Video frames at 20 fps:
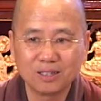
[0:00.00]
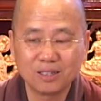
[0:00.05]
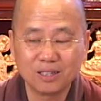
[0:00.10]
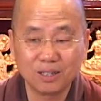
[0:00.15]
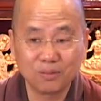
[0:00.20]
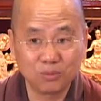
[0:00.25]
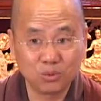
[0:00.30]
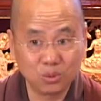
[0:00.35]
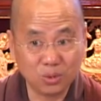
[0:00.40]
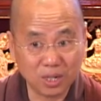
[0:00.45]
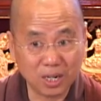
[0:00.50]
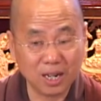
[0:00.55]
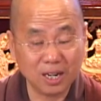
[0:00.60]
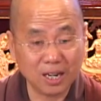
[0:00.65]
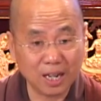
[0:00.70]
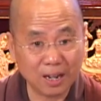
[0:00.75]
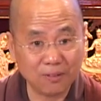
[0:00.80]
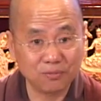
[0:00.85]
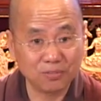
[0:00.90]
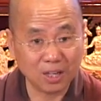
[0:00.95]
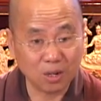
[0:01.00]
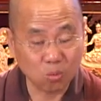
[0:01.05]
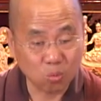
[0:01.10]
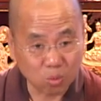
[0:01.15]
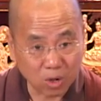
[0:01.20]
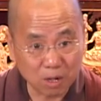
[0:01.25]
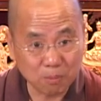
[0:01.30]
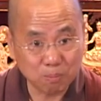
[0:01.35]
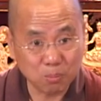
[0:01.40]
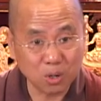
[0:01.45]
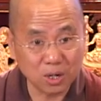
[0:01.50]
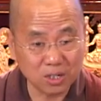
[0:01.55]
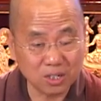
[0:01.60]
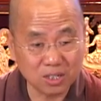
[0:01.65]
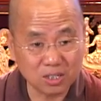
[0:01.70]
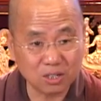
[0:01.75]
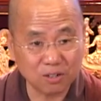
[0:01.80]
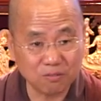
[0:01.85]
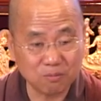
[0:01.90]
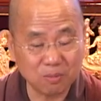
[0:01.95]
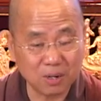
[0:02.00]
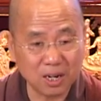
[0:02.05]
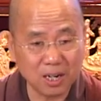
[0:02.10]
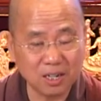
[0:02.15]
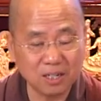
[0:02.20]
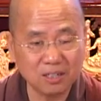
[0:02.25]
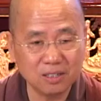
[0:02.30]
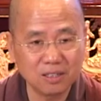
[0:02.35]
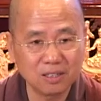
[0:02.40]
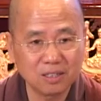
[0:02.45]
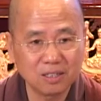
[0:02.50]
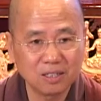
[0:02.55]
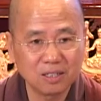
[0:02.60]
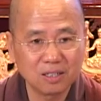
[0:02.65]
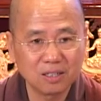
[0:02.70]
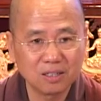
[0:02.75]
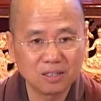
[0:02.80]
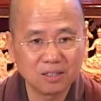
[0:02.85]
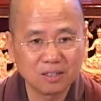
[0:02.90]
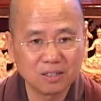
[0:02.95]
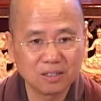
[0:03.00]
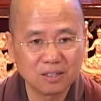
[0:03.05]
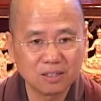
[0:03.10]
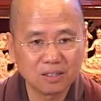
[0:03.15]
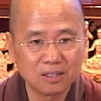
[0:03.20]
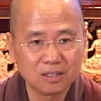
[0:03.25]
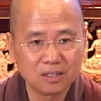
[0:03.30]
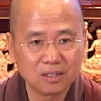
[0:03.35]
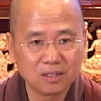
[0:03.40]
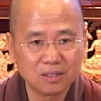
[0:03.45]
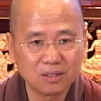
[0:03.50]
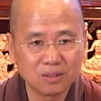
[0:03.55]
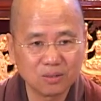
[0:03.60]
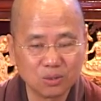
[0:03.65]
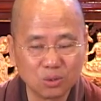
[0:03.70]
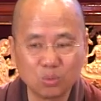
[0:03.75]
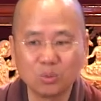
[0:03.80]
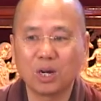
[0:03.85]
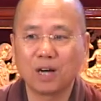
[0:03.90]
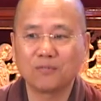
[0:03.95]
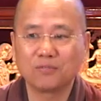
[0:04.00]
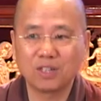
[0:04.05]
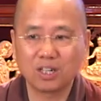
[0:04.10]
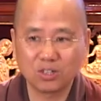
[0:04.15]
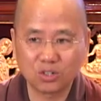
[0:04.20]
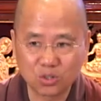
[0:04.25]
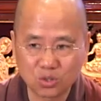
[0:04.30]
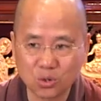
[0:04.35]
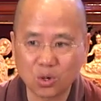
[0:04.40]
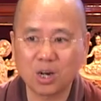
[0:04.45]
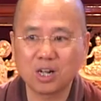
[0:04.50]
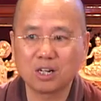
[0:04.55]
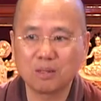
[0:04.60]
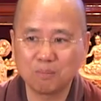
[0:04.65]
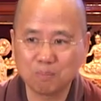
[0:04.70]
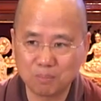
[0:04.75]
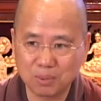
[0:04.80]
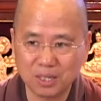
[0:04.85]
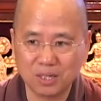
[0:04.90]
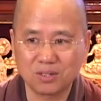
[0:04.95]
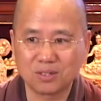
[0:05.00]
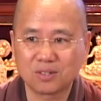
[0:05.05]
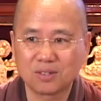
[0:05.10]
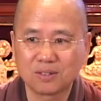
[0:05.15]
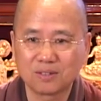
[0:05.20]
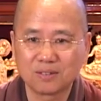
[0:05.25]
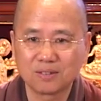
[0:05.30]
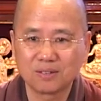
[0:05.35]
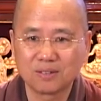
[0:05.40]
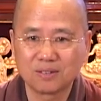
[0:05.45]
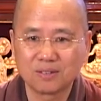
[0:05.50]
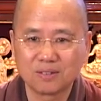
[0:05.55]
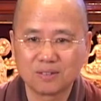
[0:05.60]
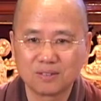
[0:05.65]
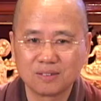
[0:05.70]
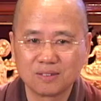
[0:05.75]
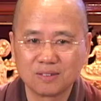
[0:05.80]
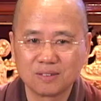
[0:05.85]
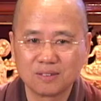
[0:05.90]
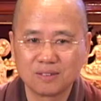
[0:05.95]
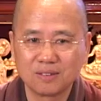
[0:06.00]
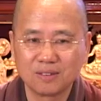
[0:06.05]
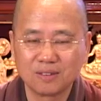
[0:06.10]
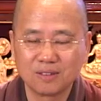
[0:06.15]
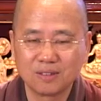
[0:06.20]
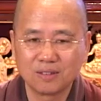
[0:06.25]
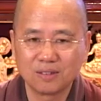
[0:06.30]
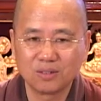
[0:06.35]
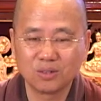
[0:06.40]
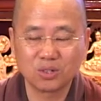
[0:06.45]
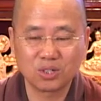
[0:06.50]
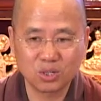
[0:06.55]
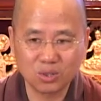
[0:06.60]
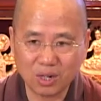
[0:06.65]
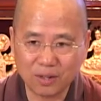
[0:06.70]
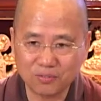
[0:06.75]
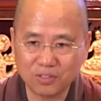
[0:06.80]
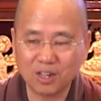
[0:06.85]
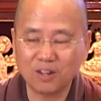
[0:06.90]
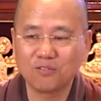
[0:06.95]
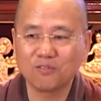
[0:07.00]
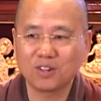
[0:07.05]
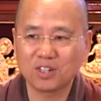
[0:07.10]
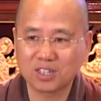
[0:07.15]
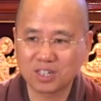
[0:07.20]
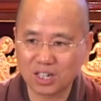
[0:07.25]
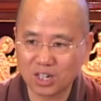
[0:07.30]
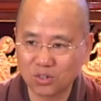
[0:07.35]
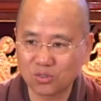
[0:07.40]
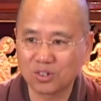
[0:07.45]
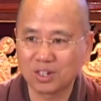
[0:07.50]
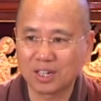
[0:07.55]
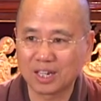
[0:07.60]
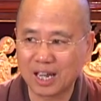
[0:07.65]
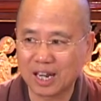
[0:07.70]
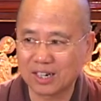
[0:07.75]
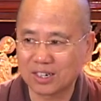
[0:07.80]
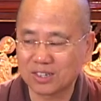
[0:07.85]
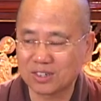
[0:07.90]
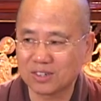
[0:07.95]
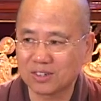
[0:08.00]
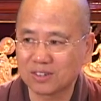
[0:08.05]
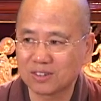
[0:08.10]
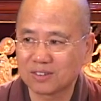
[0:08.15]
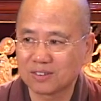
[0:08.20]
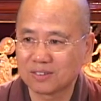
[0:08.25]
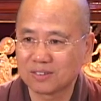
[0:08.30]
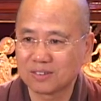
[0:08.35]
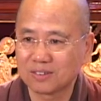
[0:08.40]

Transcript: have that one-pointedness of mind, you will have that joy and bliss. You still have that investigation and analysis.